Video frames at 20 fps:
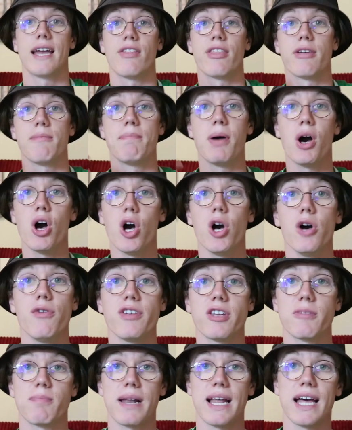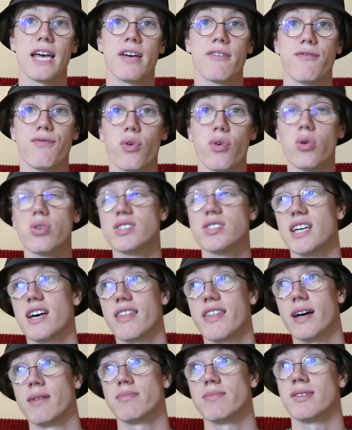the perfect player for
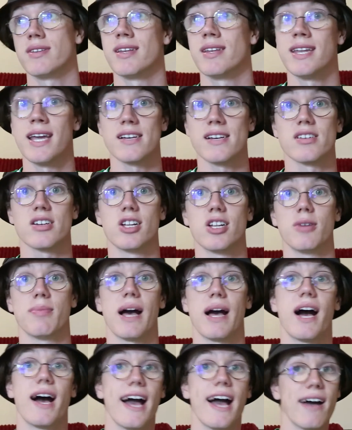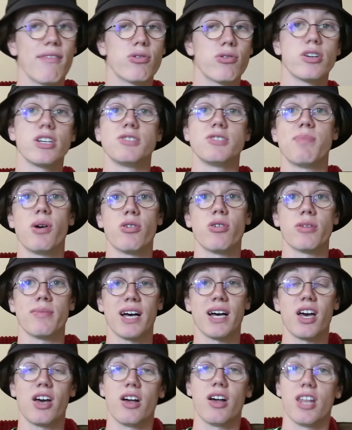Southampton, the next club, I have already spoken
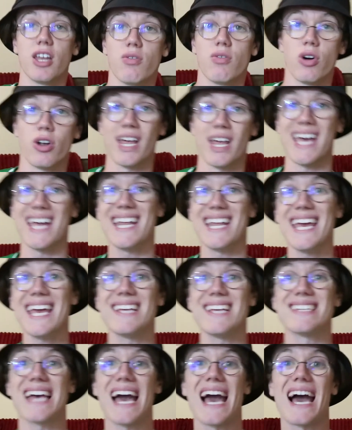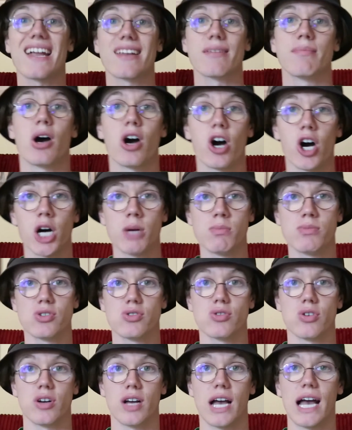about earlier on, and it is Adam Armstrong.